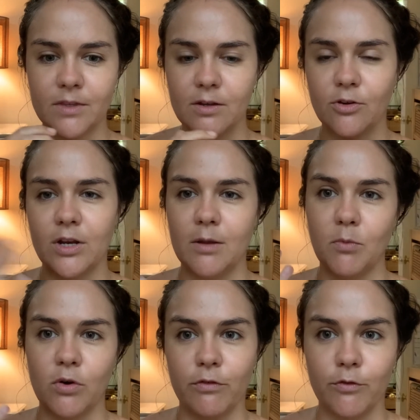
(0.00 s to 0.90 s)
creating
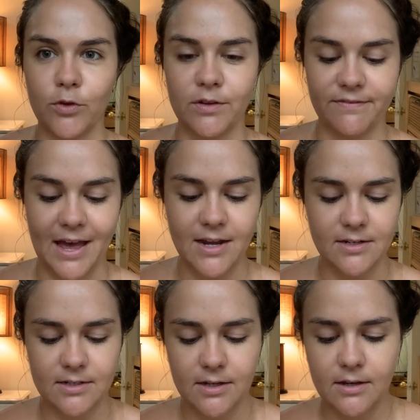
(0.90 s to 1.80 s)
more of a full
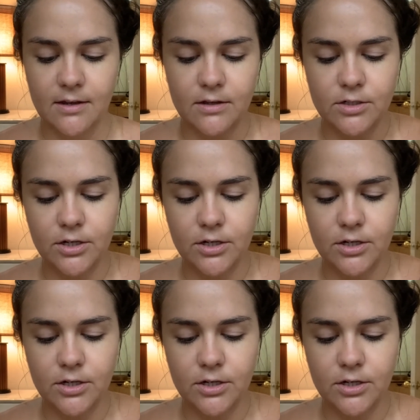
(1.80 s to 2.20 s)
effect to